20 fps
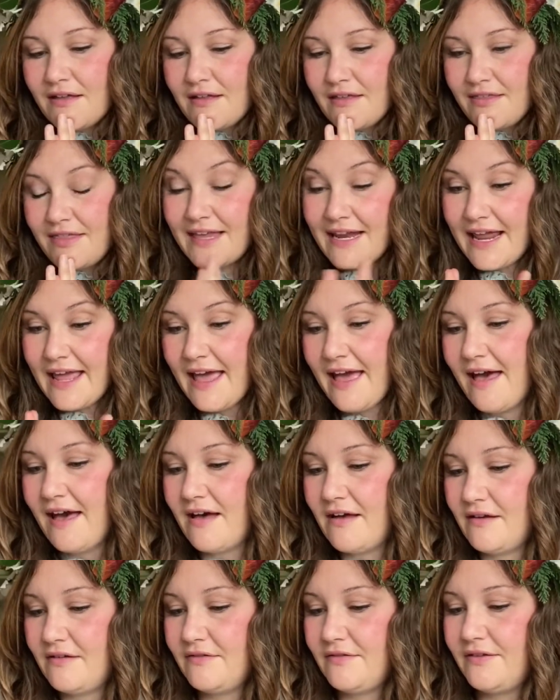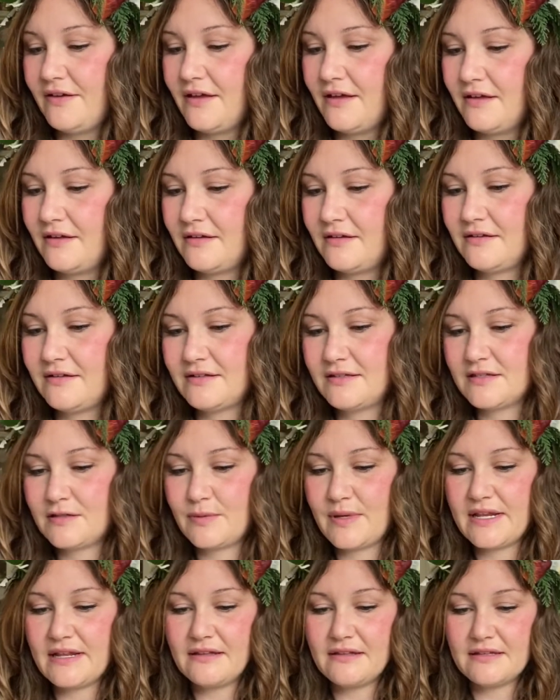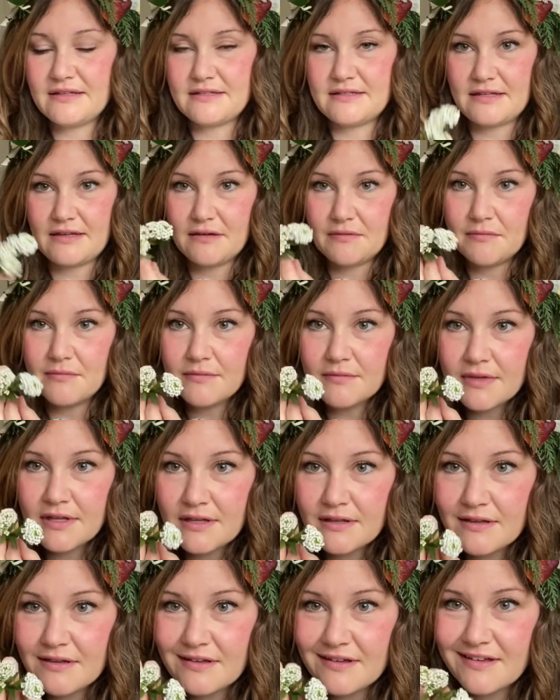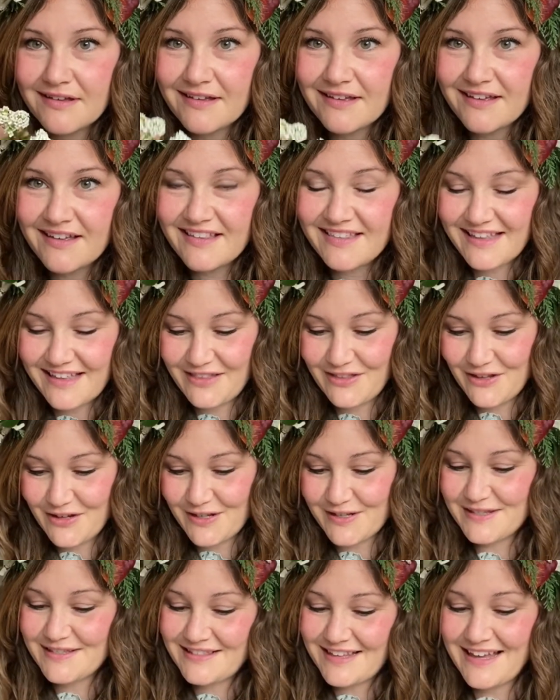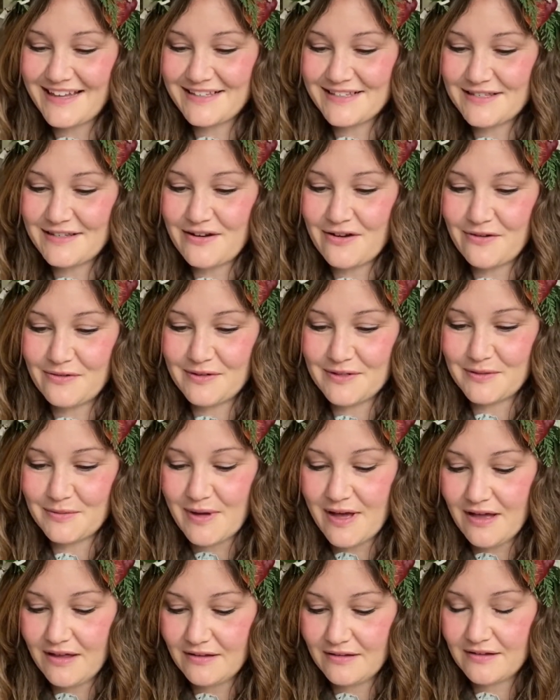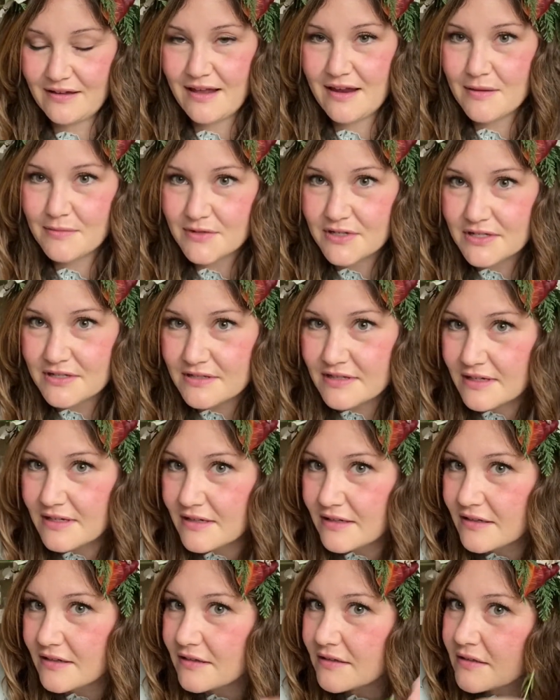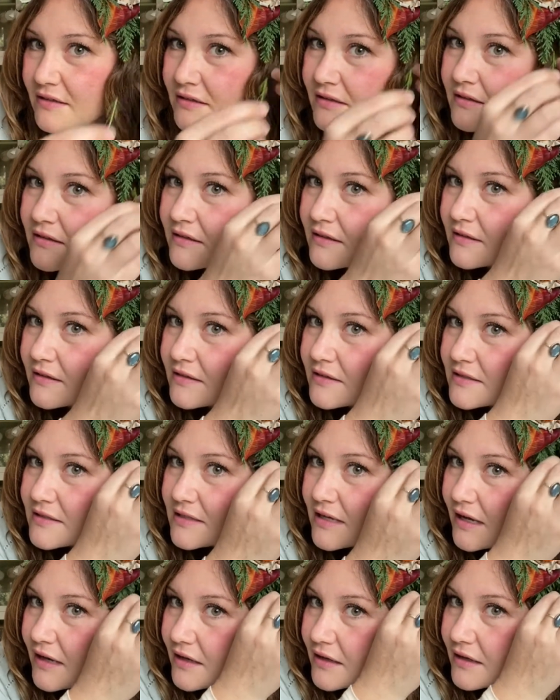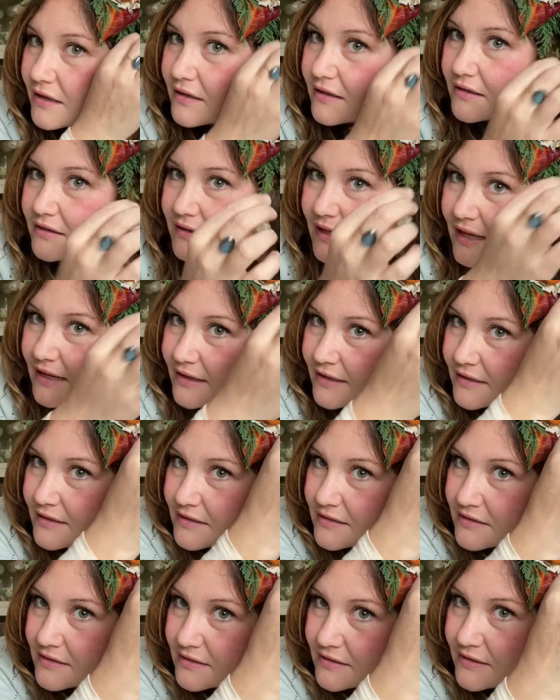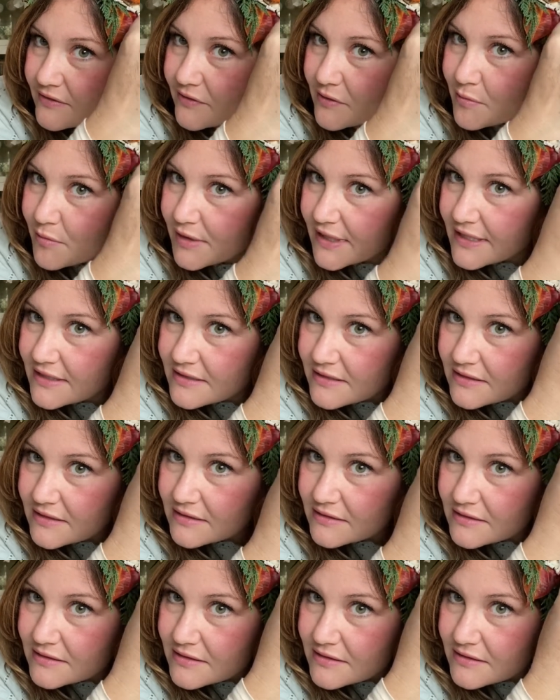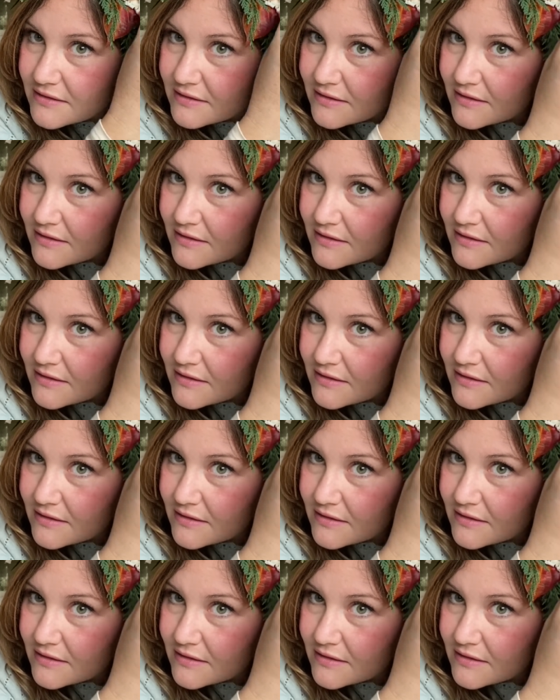Then I have Sweet Elysium that looks like snow as well. I'm just gonna tuck that into different places.